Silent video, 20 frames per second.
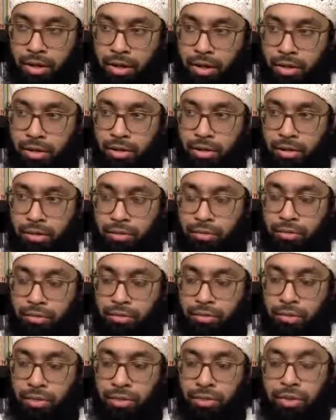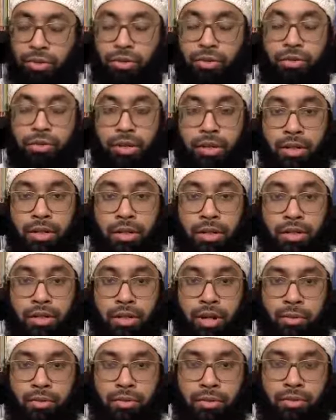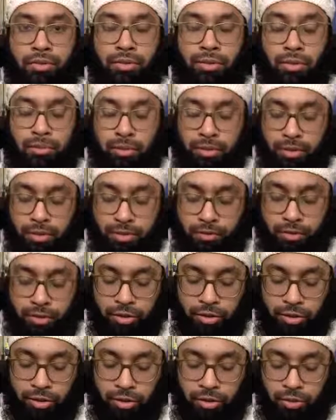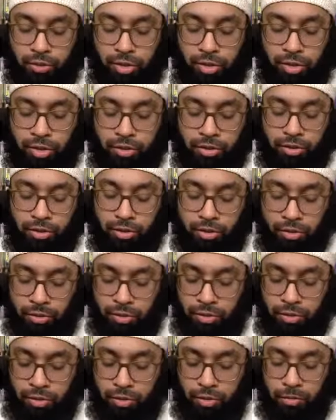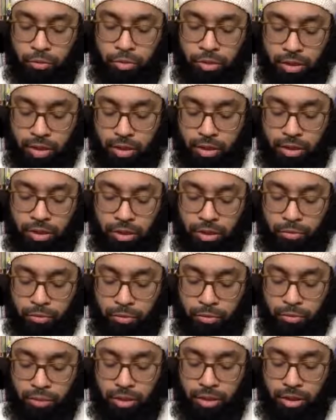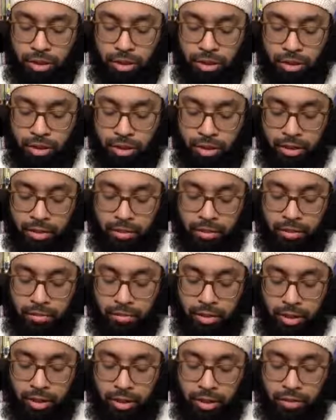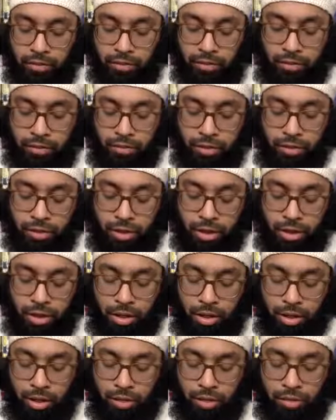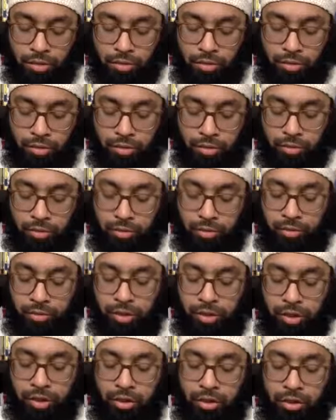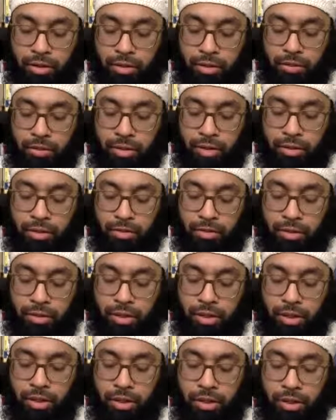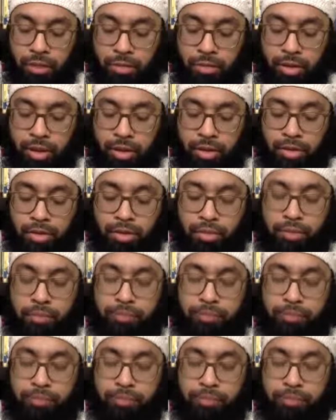you know, what to do in these types of specific situations. So in Surah Mujadala, in the beginning of the juz, Surah number 58, Allah subhanahu wa ta'ala makes